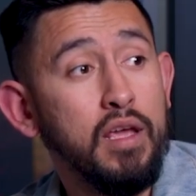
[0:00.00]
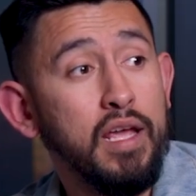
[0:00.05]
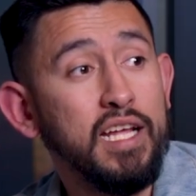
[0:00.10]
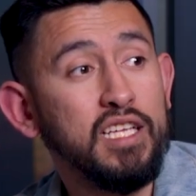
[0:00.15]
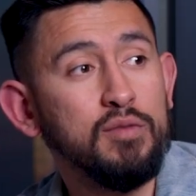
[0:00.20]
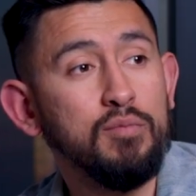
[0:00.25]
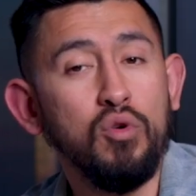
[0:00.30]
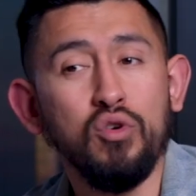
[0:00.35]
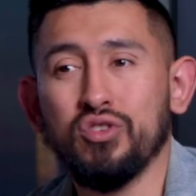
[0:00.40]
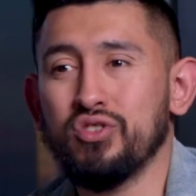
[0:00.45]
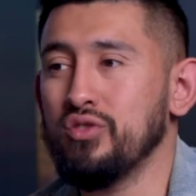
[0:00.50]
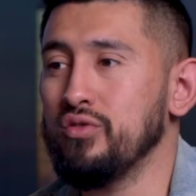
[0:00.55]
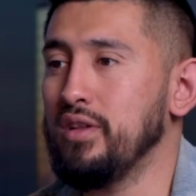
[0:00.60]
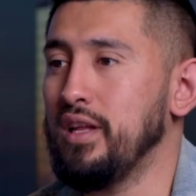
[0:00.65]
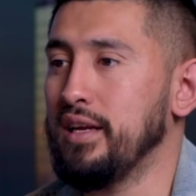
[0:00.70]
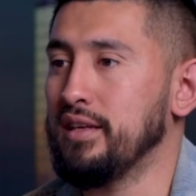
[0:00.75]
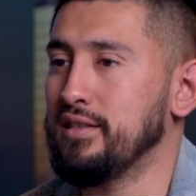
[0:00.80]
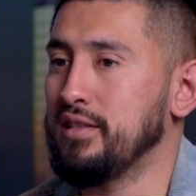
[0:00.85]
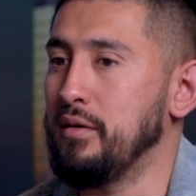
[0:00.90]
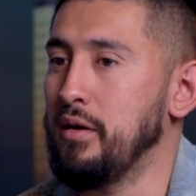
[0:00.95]
it's more so
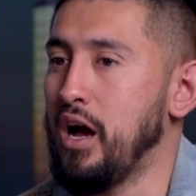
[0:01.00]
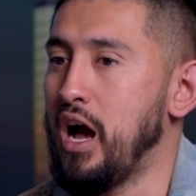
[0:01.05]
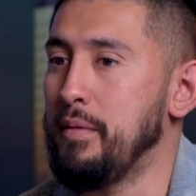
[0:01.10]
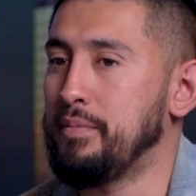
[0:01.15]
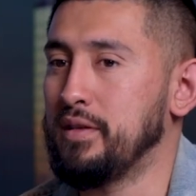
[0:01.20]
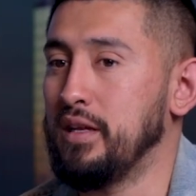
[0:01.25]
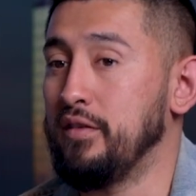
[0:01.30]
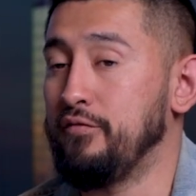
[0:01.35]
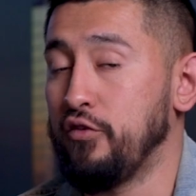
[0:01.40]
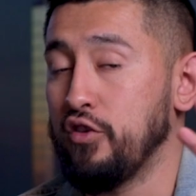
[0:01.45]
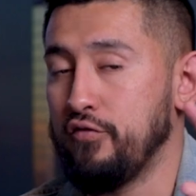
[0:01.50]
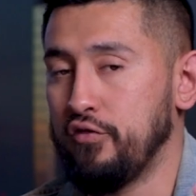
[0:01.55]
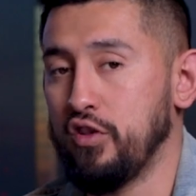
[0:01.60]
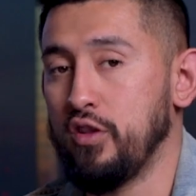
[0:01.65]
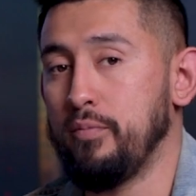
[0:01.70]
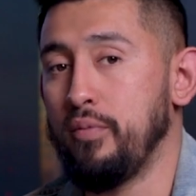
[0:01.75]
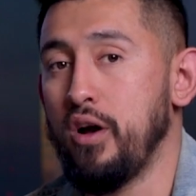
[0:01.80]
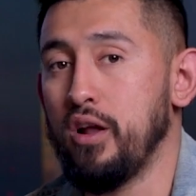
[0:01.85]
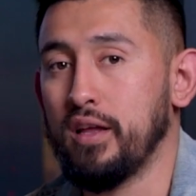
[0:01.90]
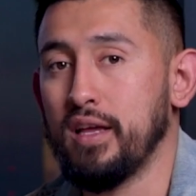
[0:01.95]
like to for
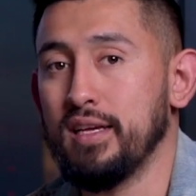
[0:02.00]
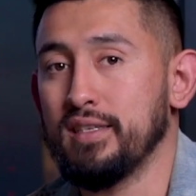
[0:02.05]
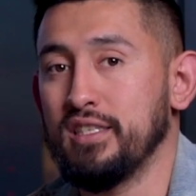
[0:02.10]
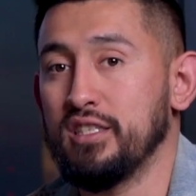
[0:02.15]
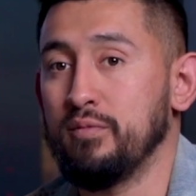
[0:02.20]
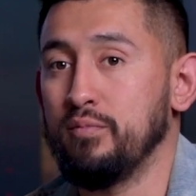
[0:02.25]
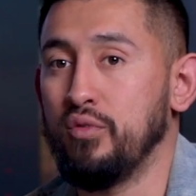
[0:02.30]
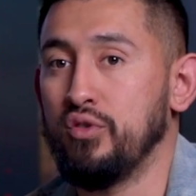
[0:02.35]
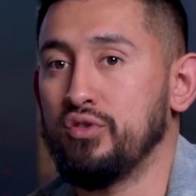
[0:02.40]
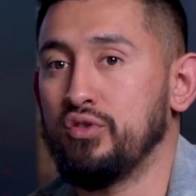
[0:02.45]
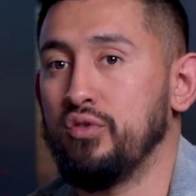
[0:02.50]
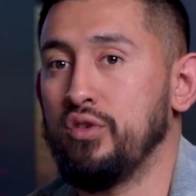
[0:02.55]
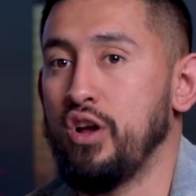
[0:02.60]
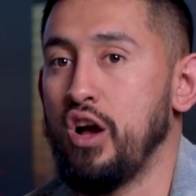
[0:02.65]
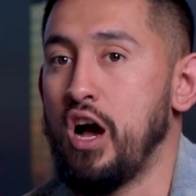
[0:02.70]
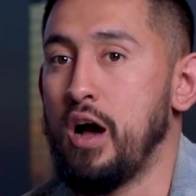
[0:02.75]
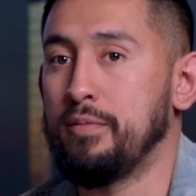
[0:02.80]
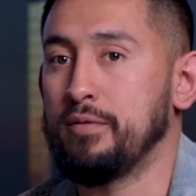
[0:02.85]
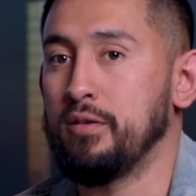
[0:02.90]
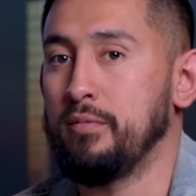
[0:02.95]
the podcast. It's more so to
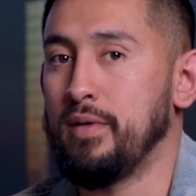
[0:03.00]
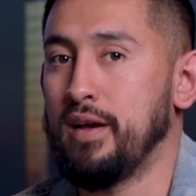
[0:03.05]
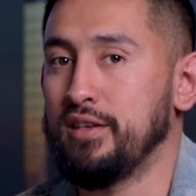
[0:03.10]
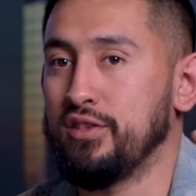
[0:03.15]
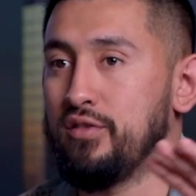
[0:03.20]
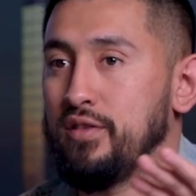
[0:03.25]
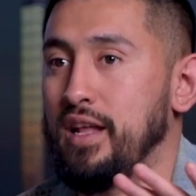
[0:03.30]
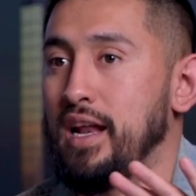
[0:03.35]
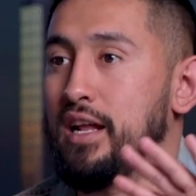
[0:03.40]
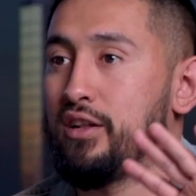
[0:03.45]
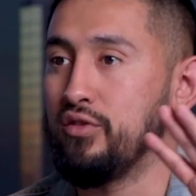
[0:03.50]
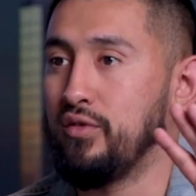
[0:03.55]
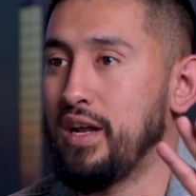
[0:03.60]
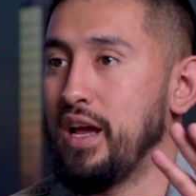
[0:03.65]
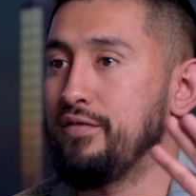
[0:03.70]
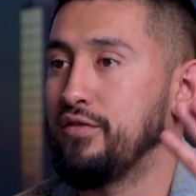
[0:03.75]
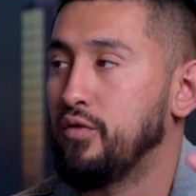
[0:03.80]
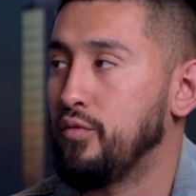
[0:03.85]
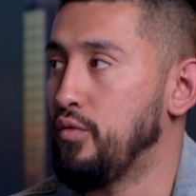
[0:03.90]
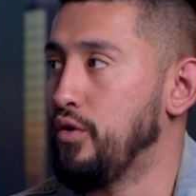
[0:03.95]
optimize so that I don't
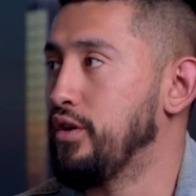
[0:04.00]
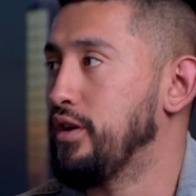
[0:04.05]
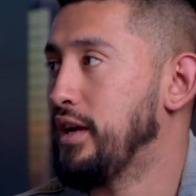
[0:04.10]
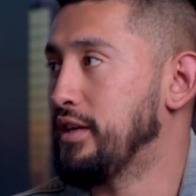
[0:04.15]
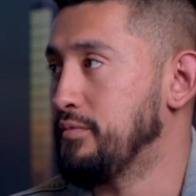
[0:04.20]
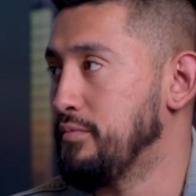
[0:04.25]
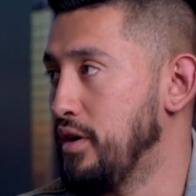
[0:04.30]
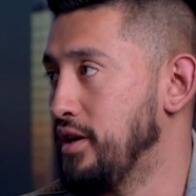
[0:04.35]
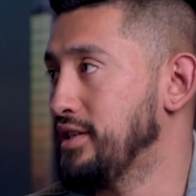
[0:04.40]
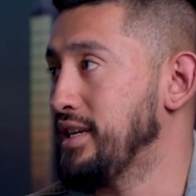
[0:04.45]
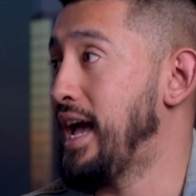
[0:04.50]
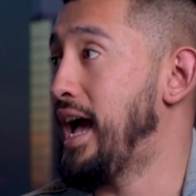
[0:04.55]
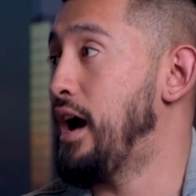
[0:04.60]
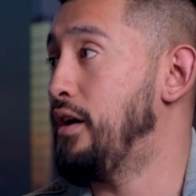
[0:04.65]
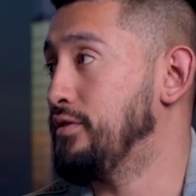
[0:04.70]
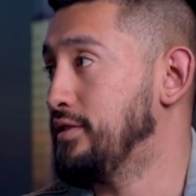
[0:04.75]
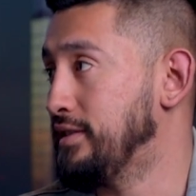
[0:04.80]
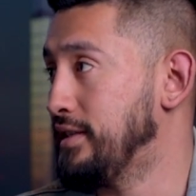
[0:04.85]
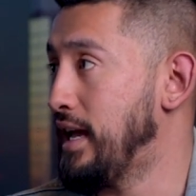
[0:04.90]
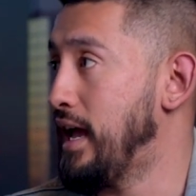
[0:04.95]
have to work as much
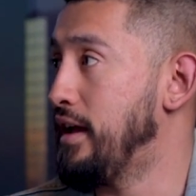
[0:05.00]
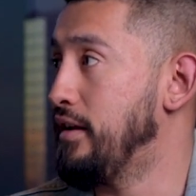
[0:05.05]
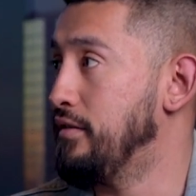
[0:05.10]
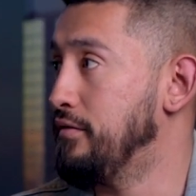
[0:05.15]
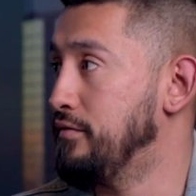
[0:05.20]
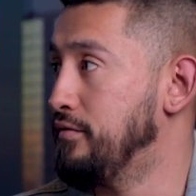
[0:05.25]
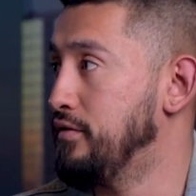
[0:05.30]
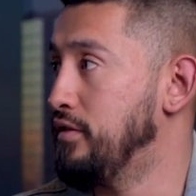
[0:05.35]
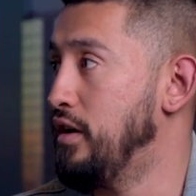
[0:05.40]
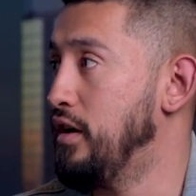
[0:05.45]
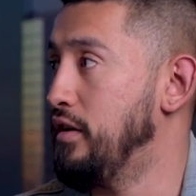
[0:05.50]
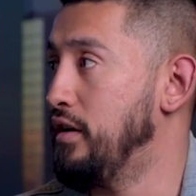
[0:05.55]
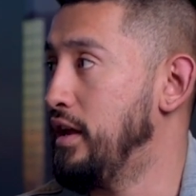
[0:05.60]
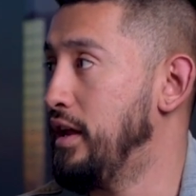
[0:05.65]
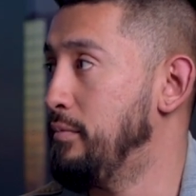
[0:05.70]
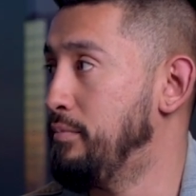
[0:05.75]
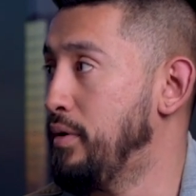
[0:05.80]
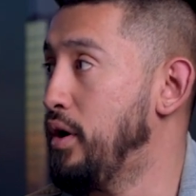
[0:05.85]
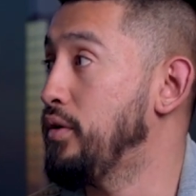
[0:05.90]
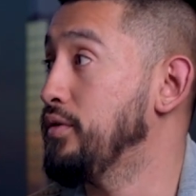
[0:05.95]
outside of
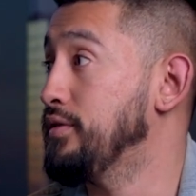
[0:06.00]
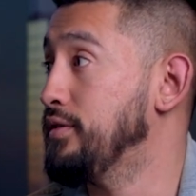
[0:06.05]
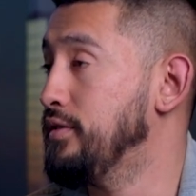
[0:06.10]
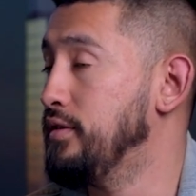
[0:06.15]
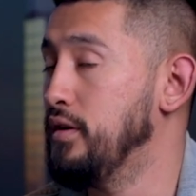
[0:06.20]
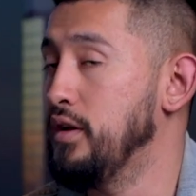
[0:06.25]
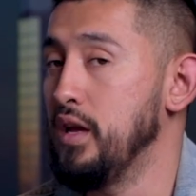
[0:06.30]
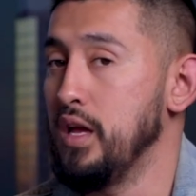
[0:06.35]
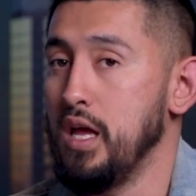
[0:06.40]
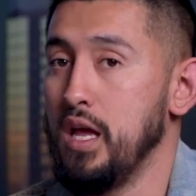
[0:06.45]
in post.